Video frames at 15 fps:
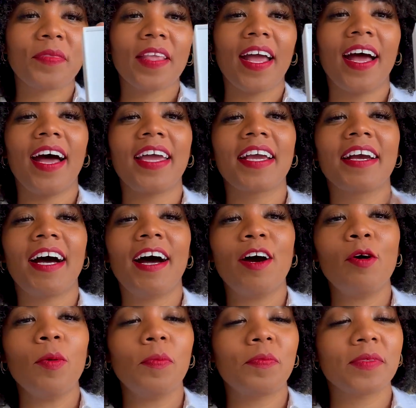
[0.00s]
I got,
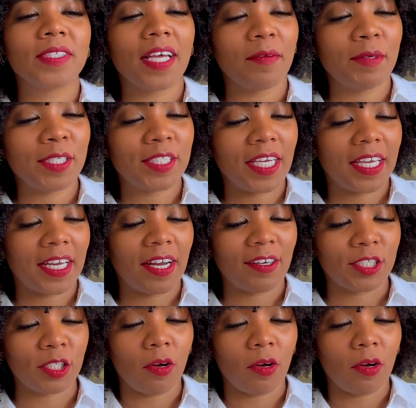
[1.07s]
oops, I mean take it out.